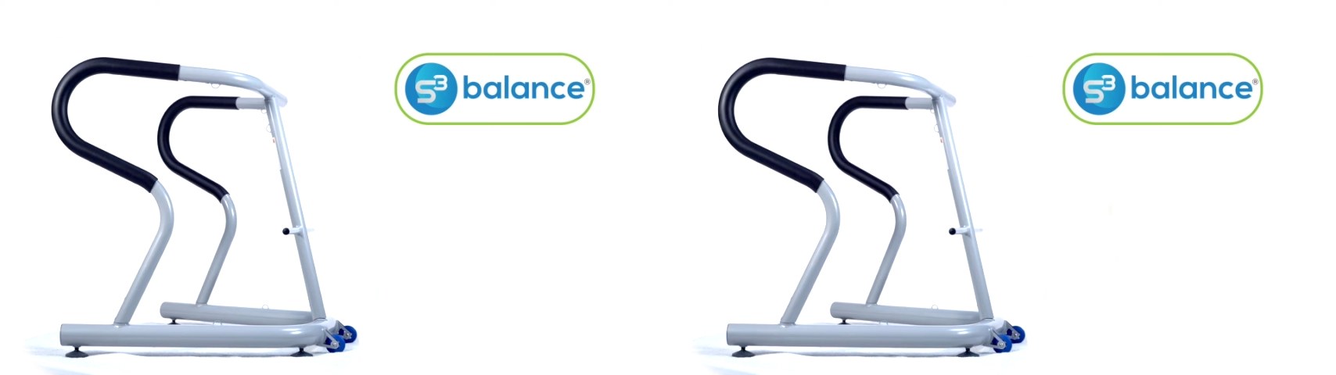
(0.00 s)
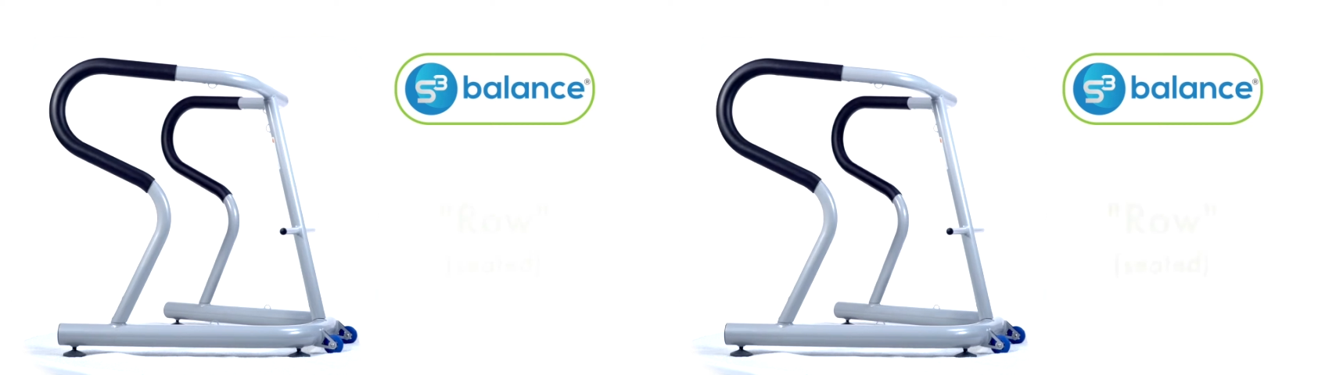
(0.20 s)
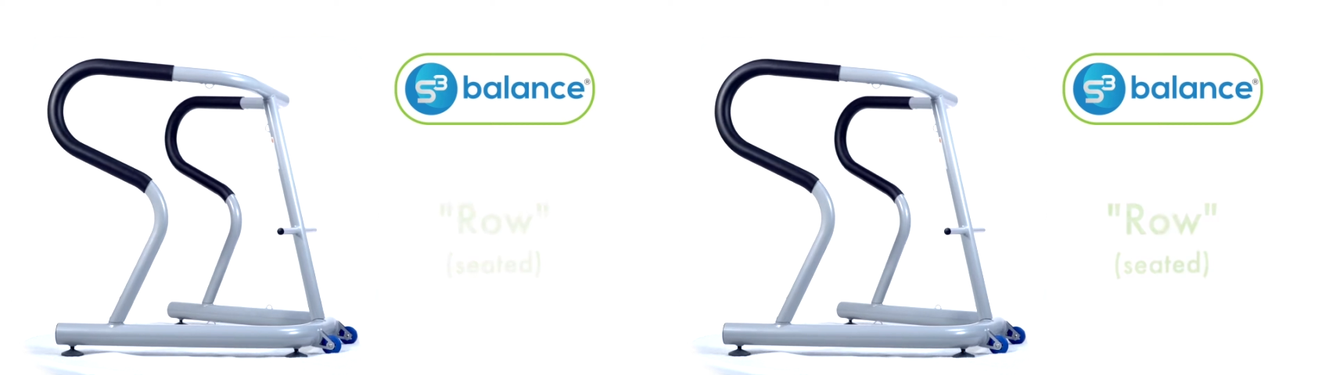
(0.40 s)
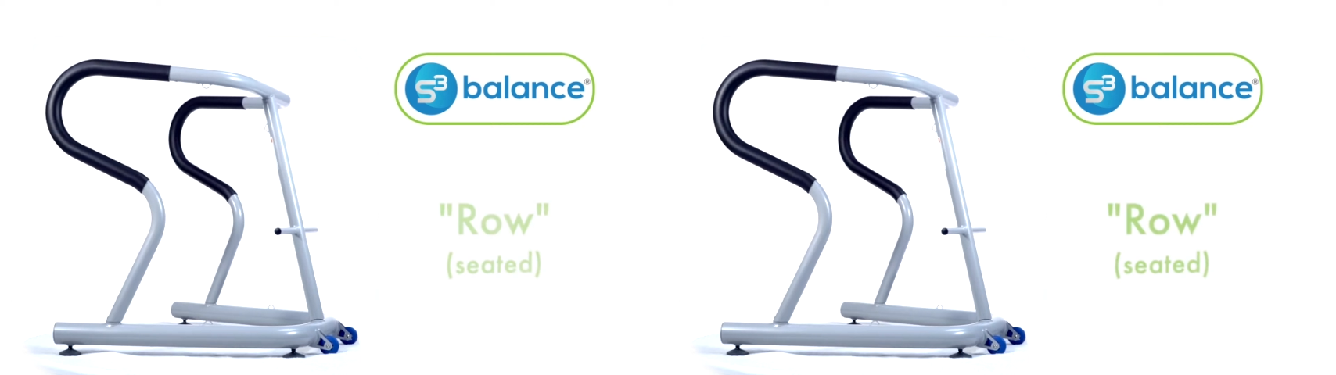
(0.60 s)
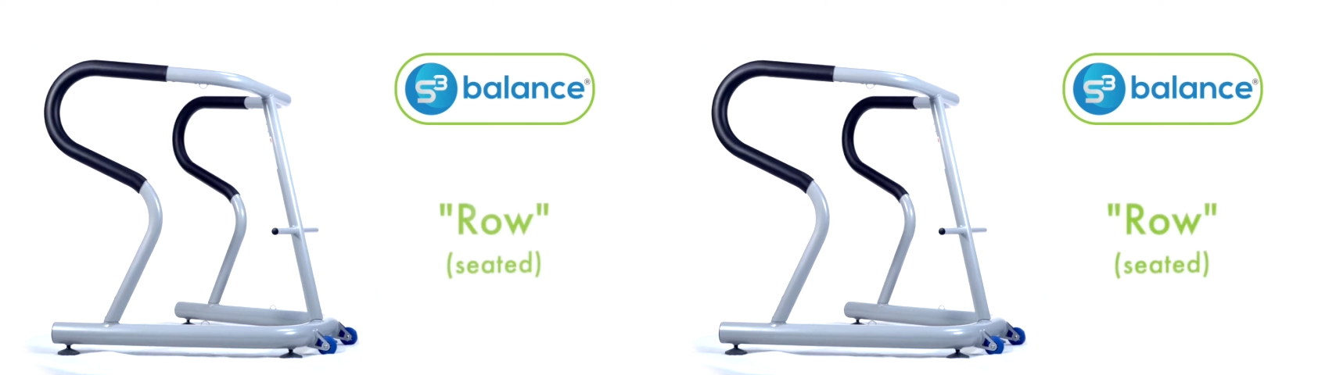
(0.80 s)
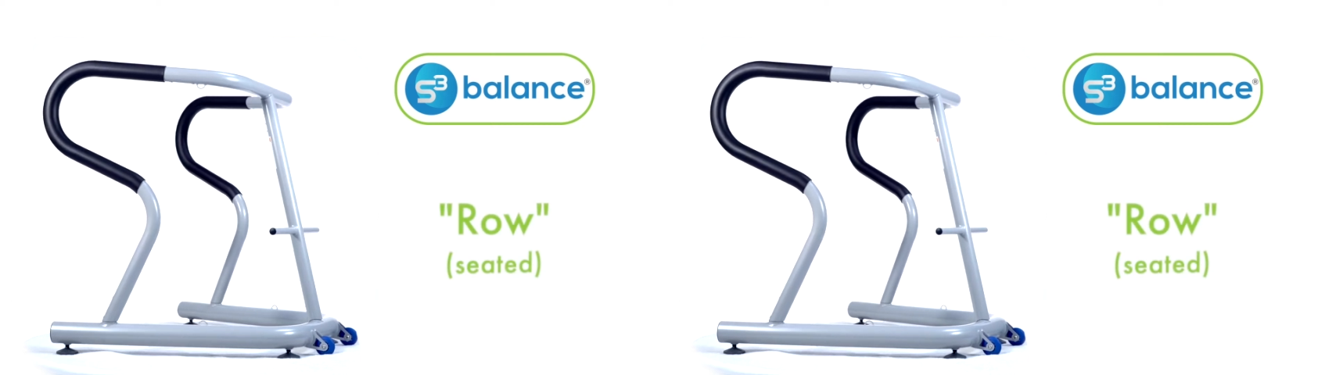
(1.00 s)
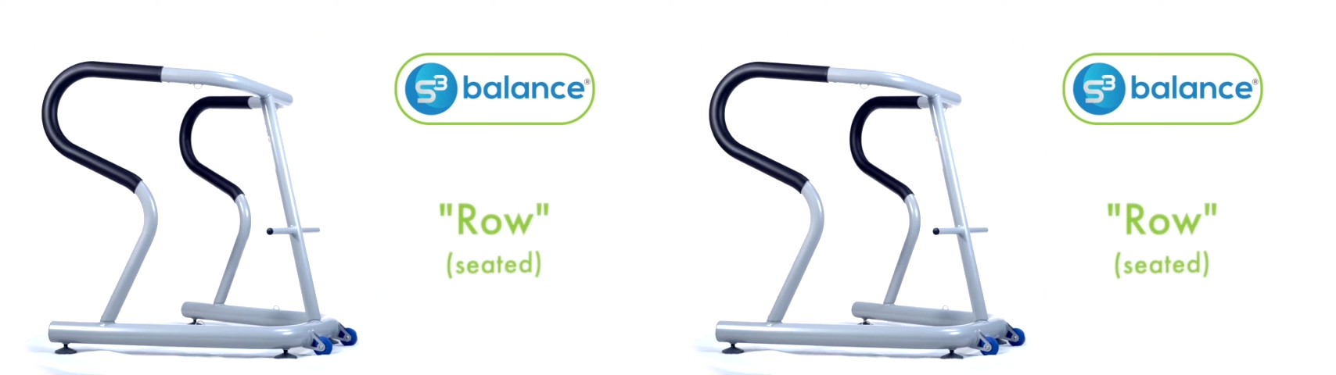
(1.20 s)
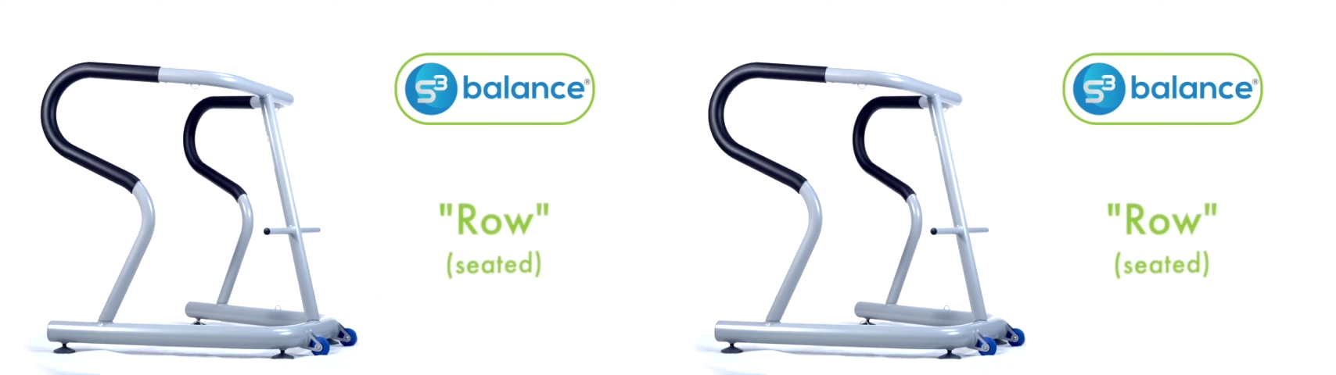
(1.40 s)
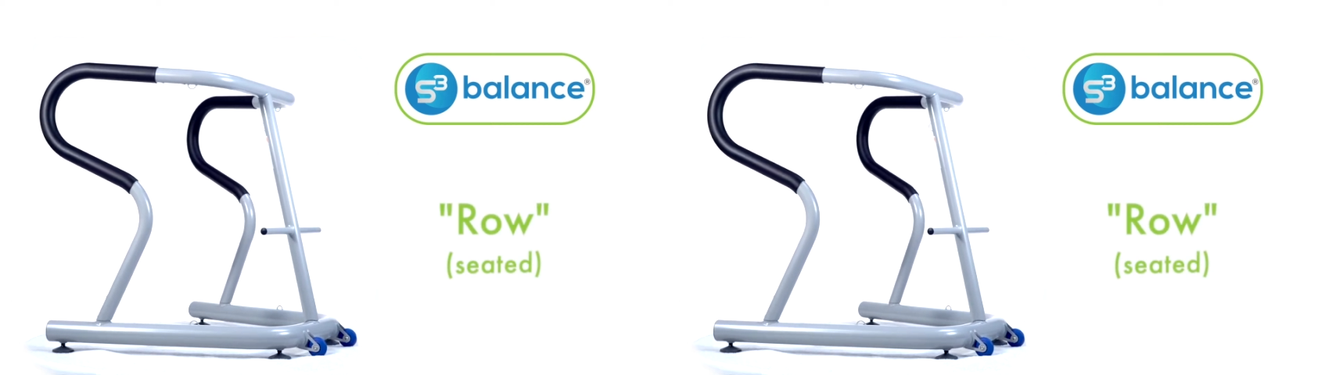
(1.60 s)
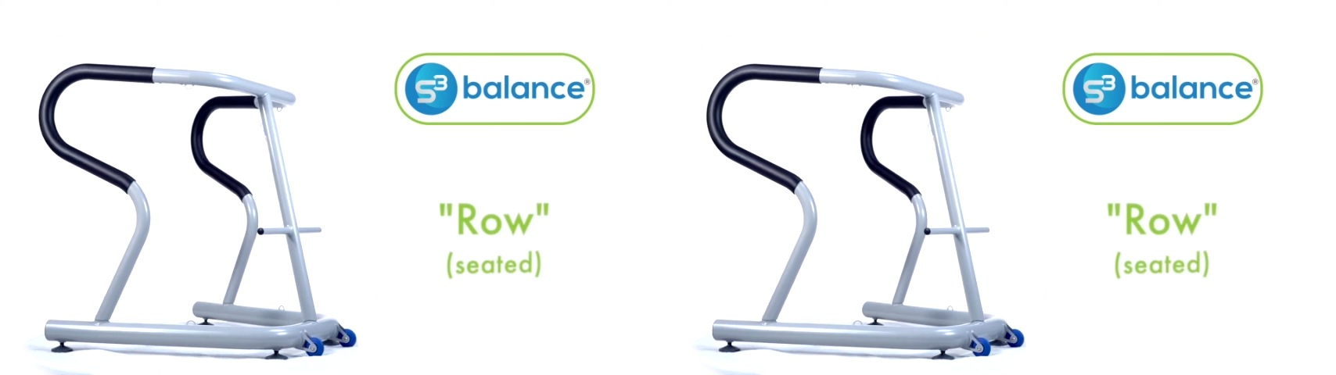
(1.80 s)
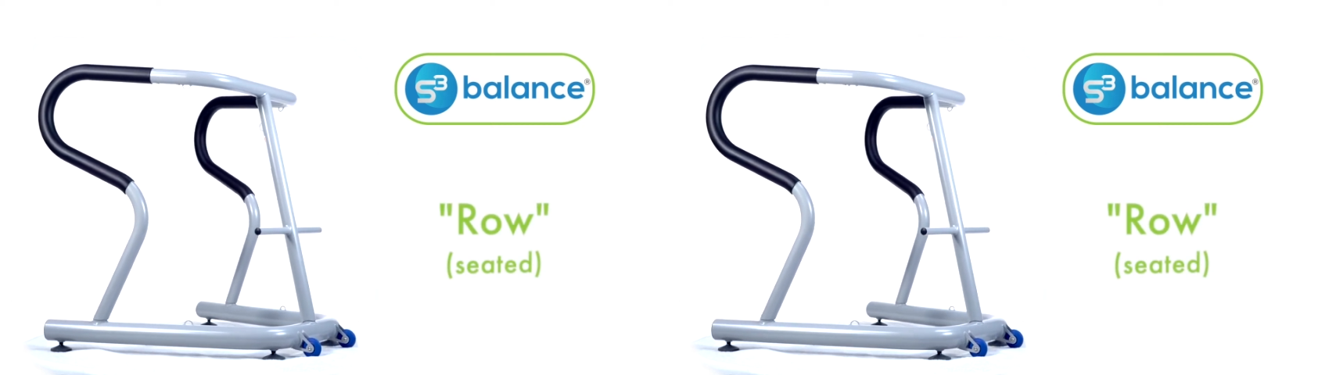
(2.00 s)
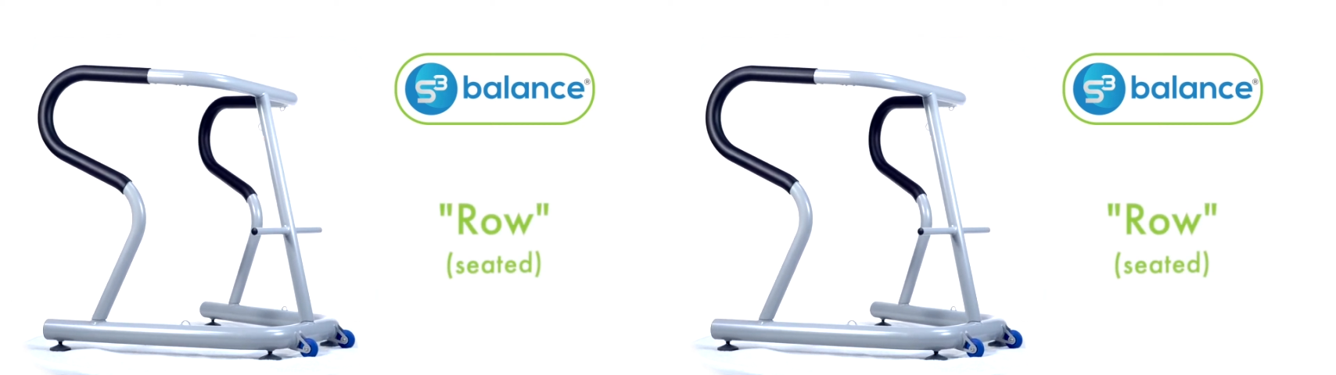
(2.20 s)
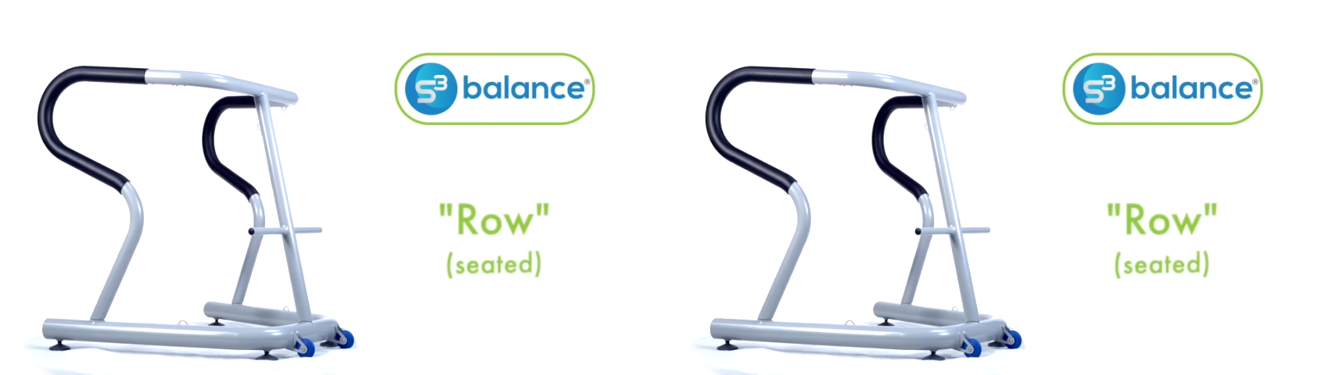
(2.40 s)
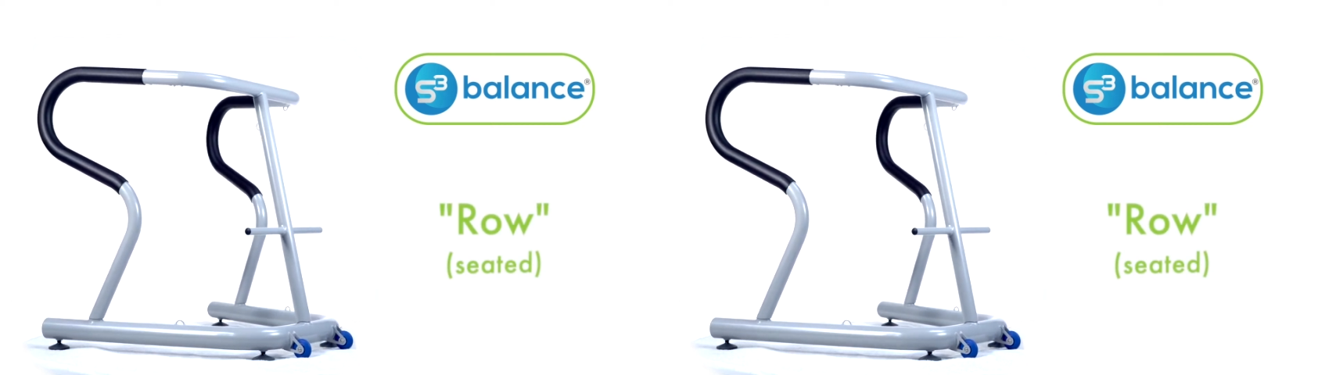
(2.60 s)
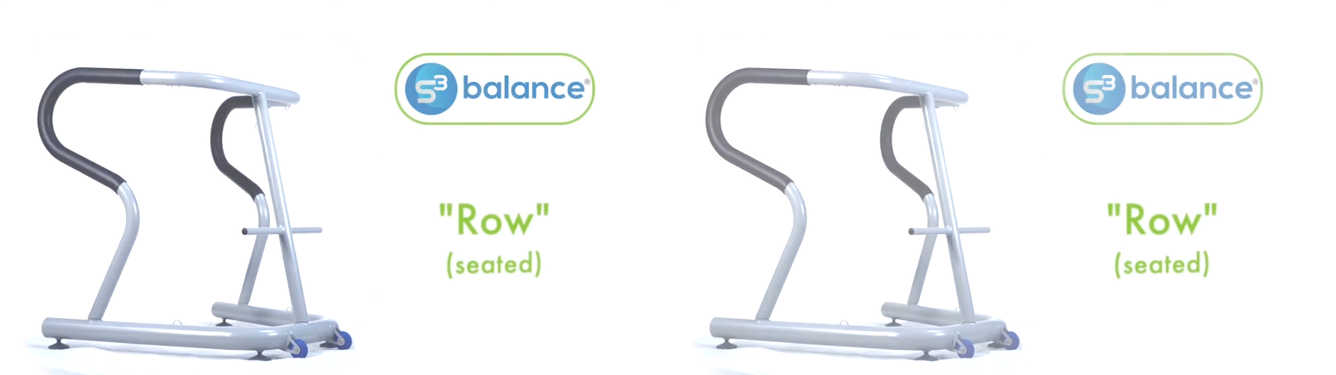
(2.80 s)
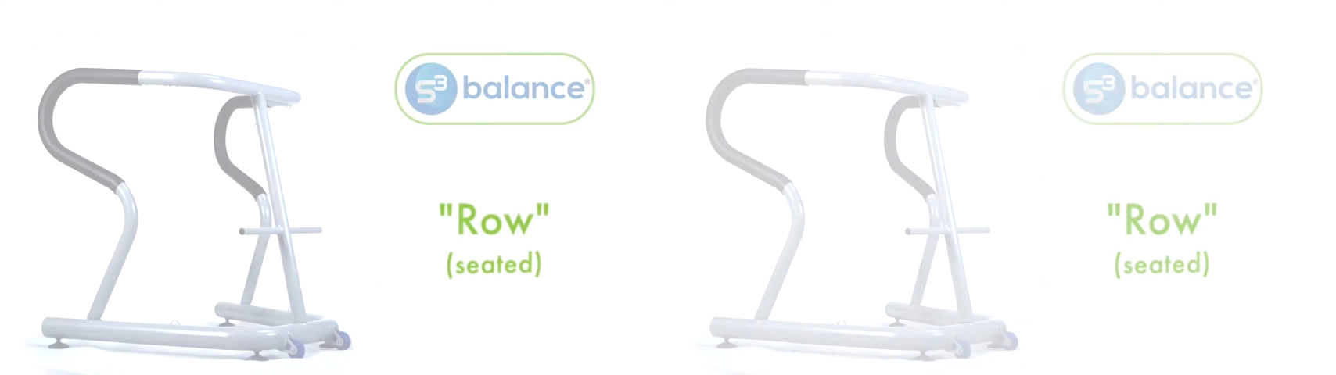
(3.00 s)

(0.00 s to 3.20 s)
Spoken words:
No face is visible, so there are no lips to read.